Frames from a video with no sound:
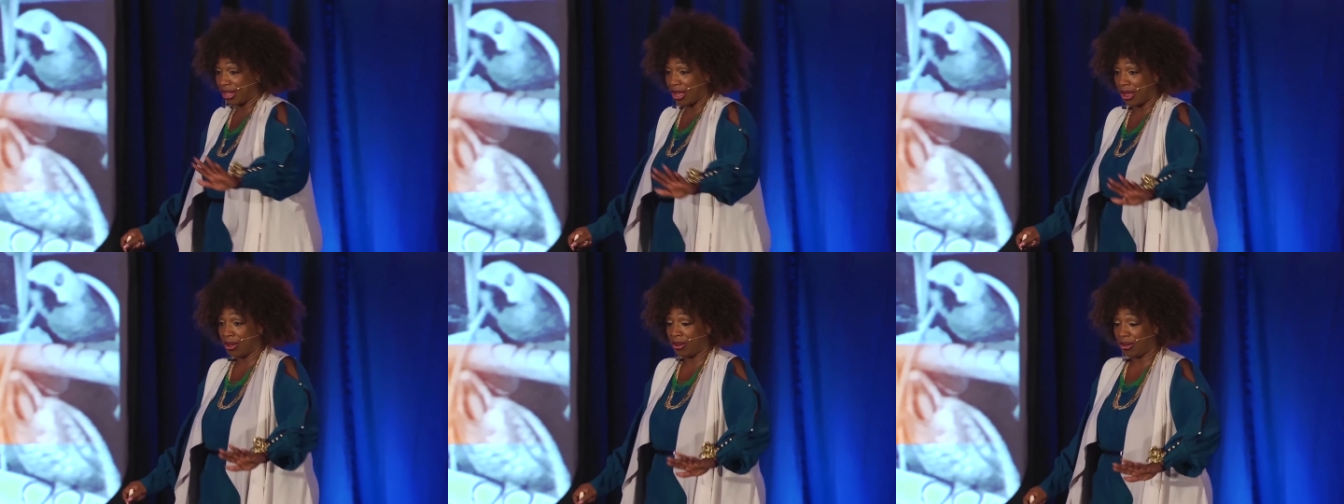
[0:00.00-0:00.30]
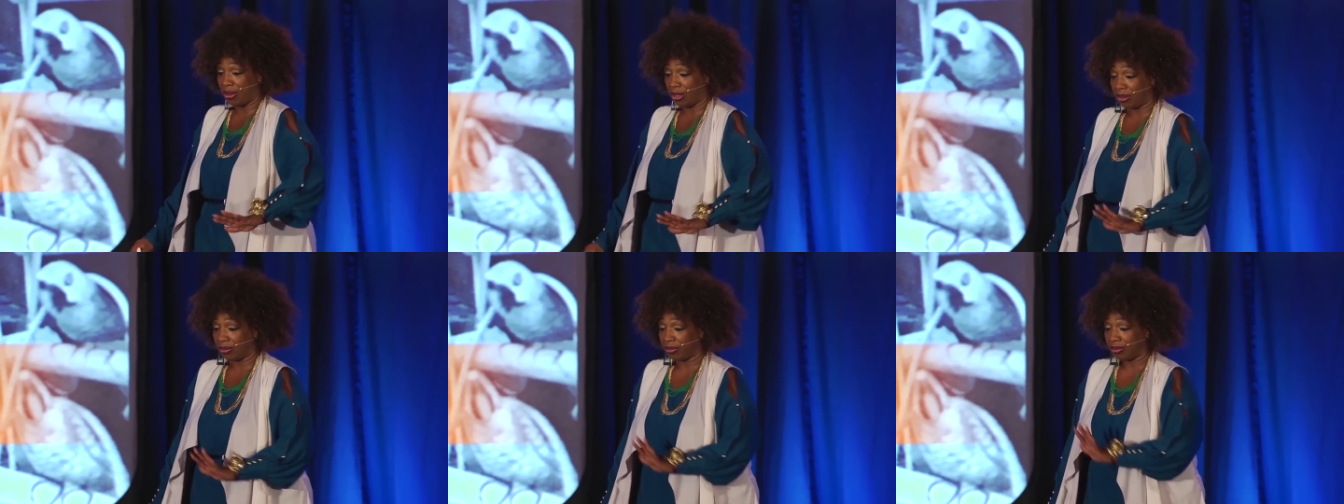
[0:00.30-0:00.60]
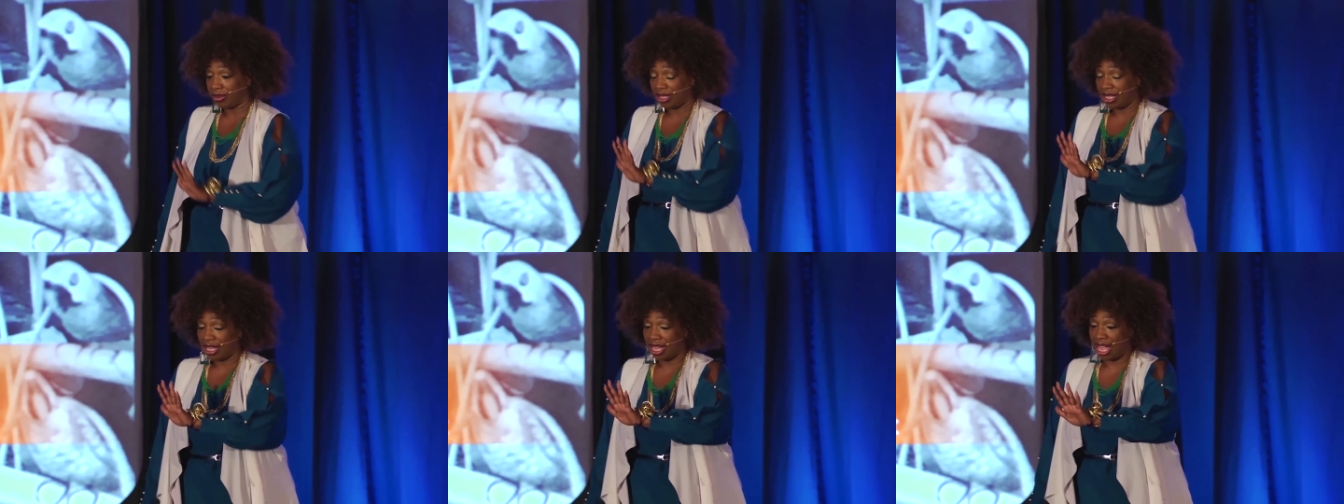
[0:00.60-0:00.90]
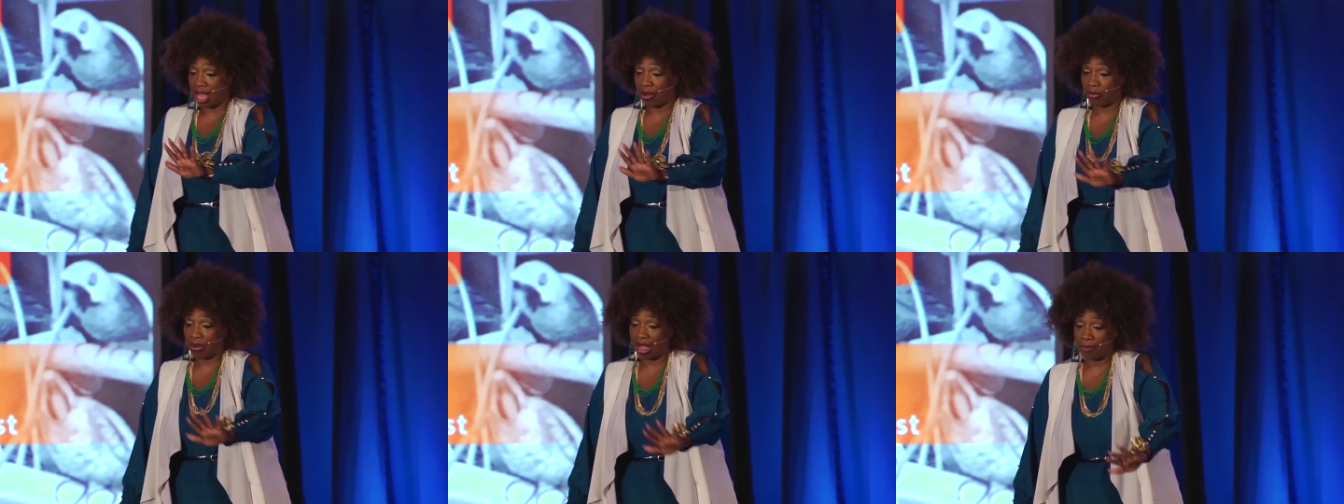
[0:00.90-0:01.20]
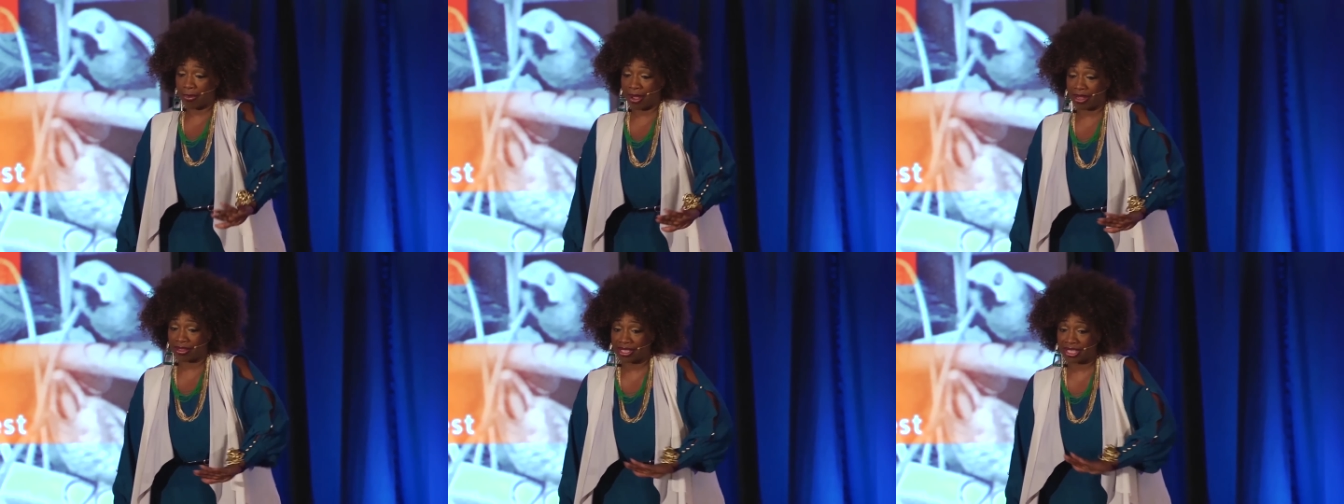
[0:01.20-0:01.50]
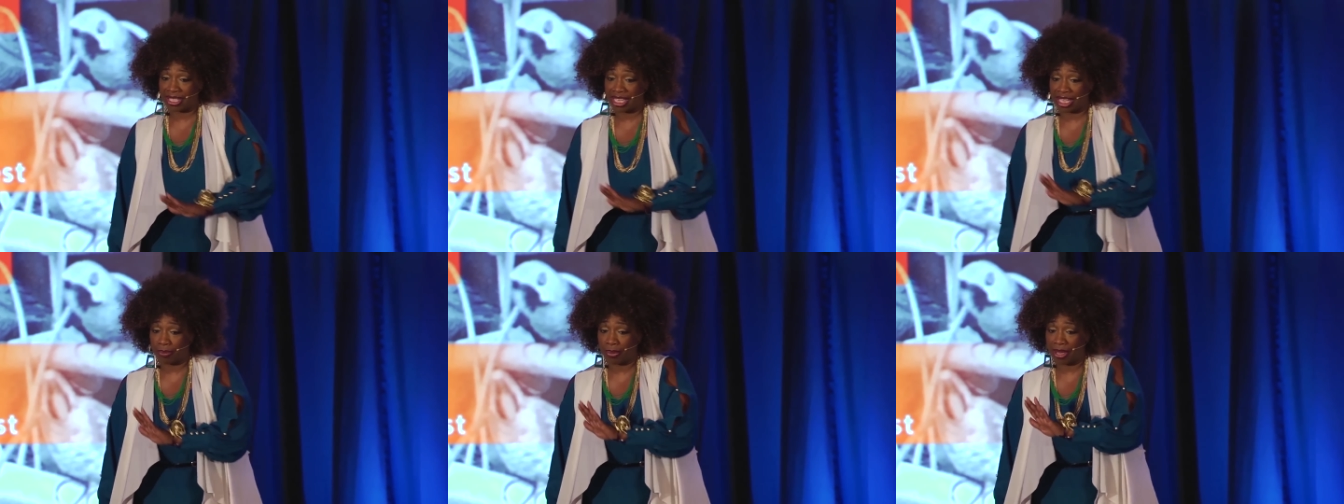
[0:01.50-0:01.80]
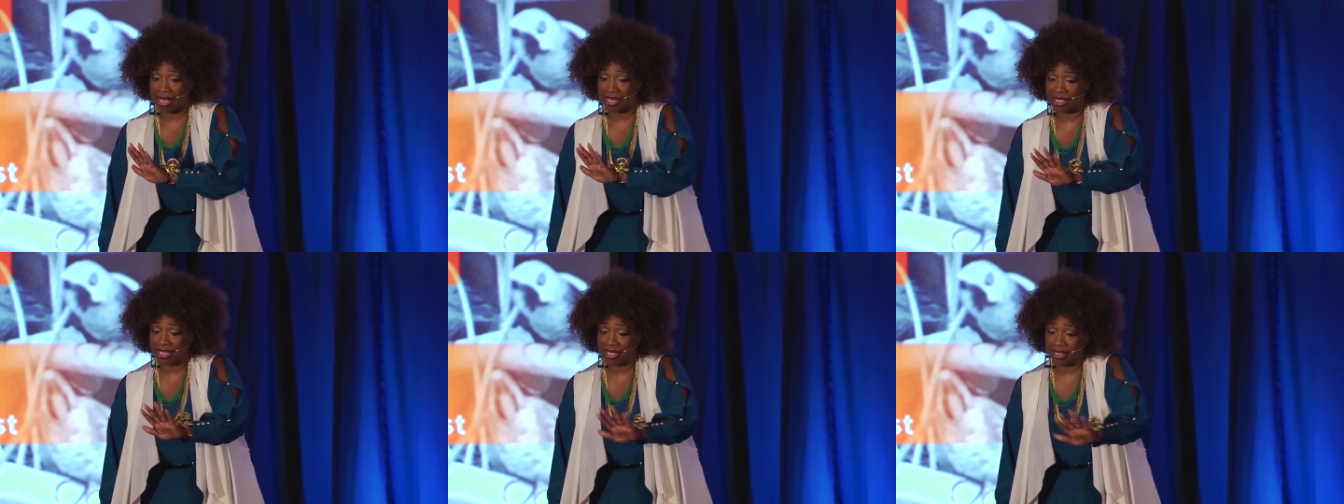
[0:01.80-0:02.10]
go, I wipe out the sink
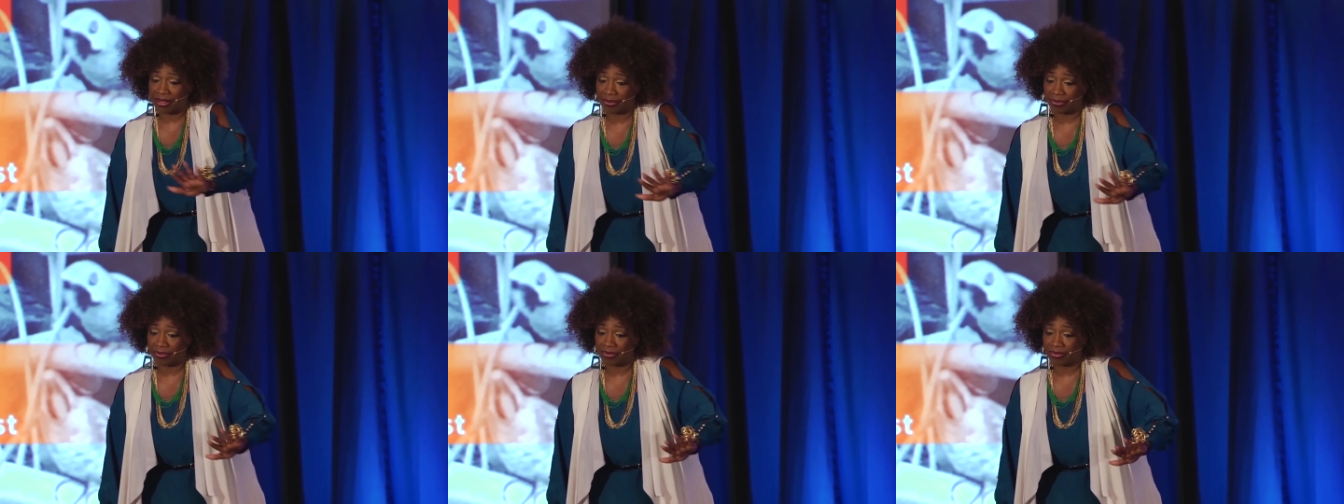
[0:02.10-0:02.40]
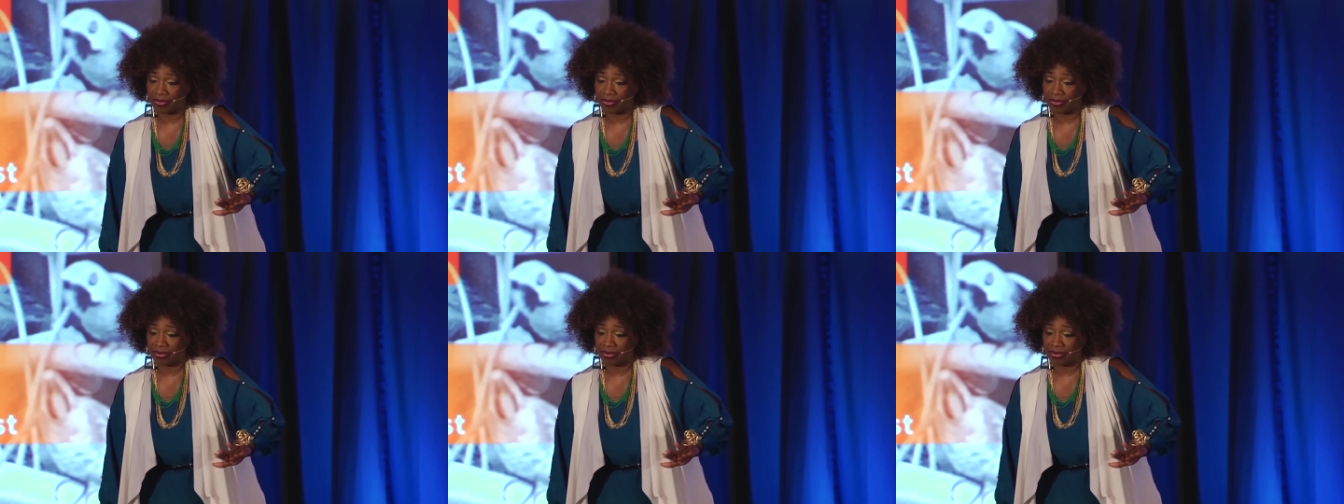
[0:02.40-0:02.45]
basin.